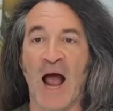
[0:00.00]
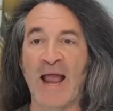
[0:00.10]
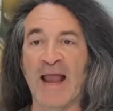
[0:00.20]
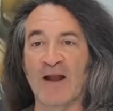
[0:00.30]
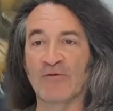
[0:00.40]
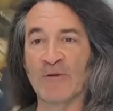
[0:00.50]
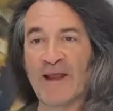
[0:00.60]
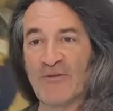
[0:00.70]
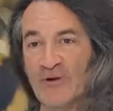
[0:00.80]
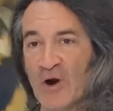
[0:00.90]
I actually
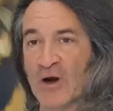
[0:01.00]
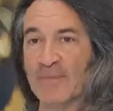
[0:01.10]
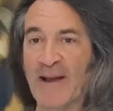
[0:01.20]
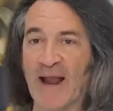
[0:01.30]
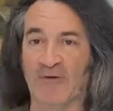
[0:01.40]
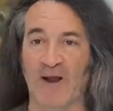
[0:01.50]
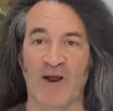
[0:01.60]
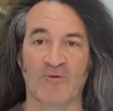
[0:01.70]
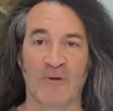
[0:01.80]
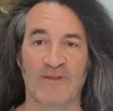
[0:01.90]
have a dark
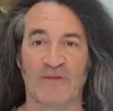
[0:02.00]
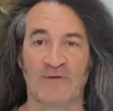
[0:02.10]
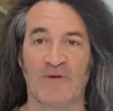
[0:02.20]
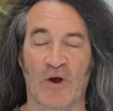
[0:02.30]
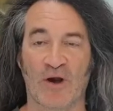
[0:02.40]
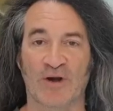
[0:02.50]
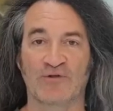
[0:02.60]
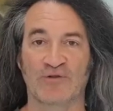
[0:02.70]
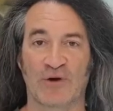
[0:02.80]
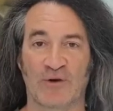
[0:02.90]
background with this dark
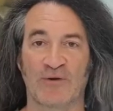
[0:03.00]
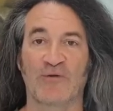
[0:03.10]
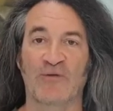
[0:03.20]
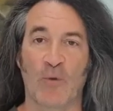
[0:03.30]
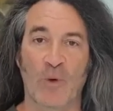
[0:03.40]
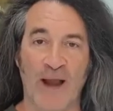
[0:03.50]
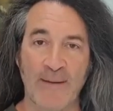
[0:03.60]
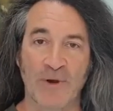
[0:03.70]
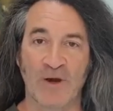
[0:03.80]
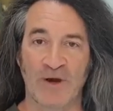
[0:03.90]
shirt. So what
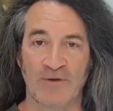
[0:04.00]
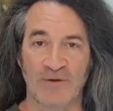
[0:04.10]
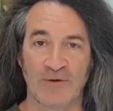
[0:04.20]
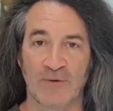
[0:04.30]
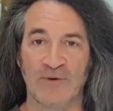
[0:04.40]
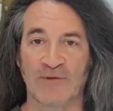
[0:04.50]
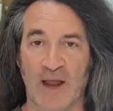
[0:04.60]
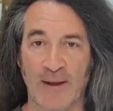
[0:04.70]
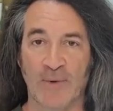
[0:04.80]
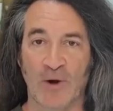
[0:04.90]
I'm going to do is
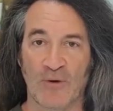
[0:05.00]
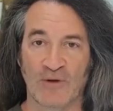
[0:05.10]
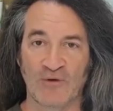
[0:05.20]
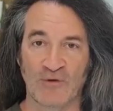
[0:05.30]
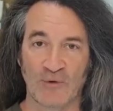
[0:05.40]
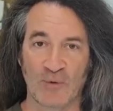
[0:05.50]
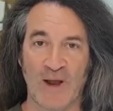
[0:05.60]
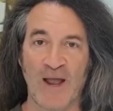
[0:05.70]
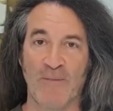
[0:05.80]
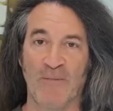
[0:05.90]
I'm going
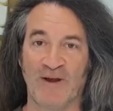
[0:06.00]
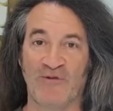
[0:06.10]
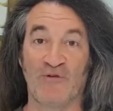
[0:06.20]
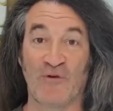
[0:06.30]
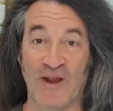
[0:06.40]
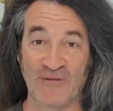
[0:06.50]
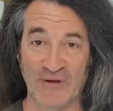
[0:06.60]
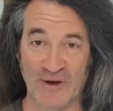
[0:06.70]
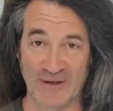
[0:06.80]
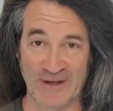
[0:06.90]
to
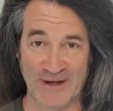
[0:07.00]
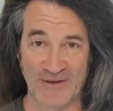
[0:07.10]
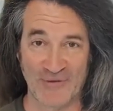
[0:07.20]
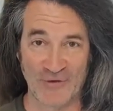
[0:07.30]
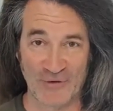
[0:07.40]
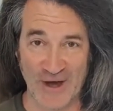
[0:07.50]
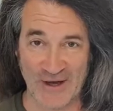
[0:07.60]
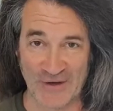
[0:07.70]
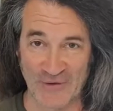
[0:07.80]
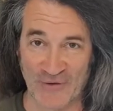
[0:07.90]
majestically
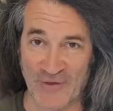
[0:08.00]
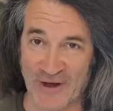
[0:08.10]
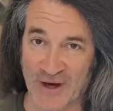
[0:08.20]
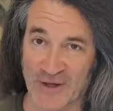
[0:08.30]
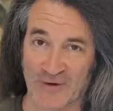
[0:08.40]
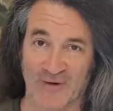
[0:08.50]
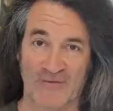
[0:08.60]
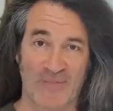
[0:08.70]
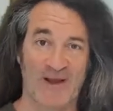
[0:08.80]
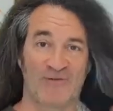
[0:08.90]
change the color
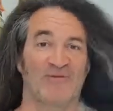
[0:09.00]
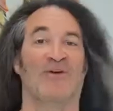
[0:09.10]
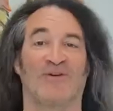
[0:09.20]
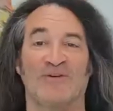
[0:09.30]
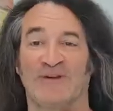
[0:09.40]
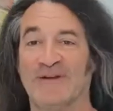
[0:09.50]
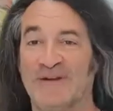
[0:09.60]
of my shirt.